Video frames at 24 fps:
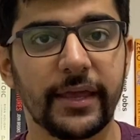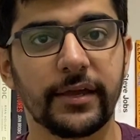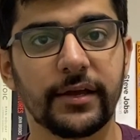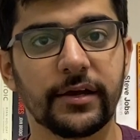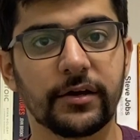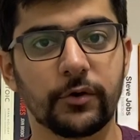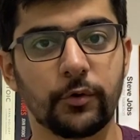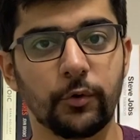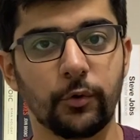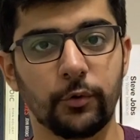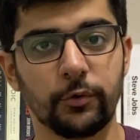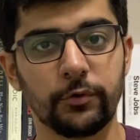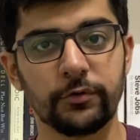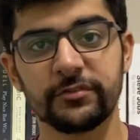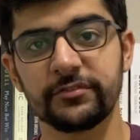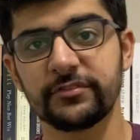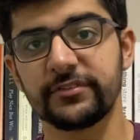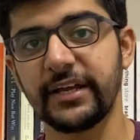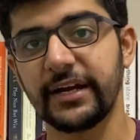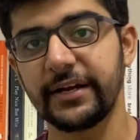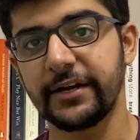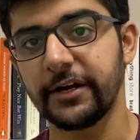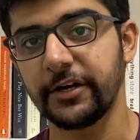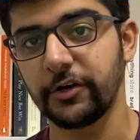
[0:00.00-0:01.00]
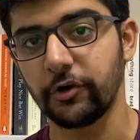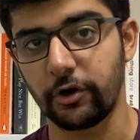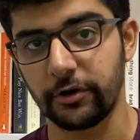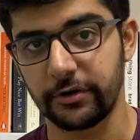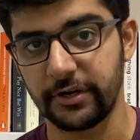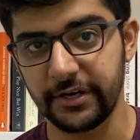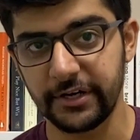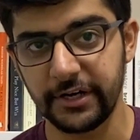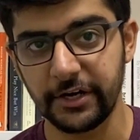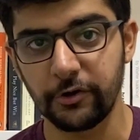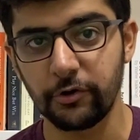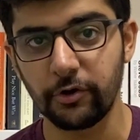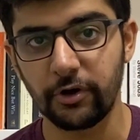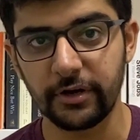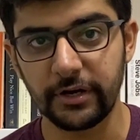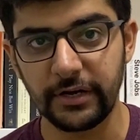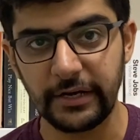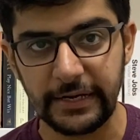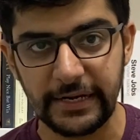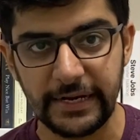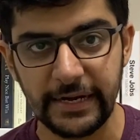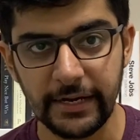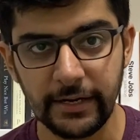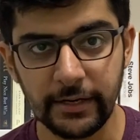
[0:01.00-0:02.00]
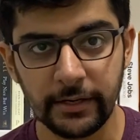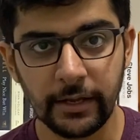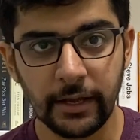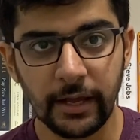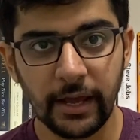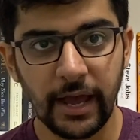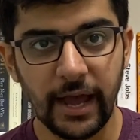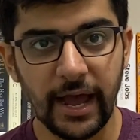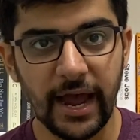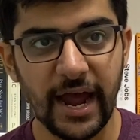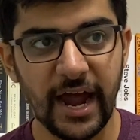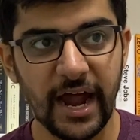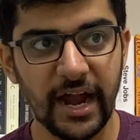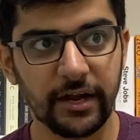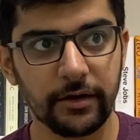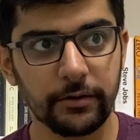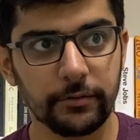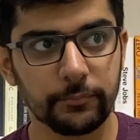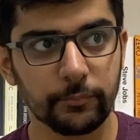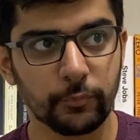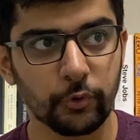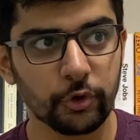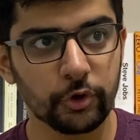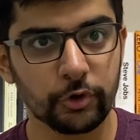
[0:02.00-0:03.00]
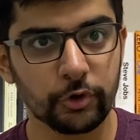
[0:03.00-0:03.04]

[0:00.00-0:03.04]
buying a course that her daughter did not need and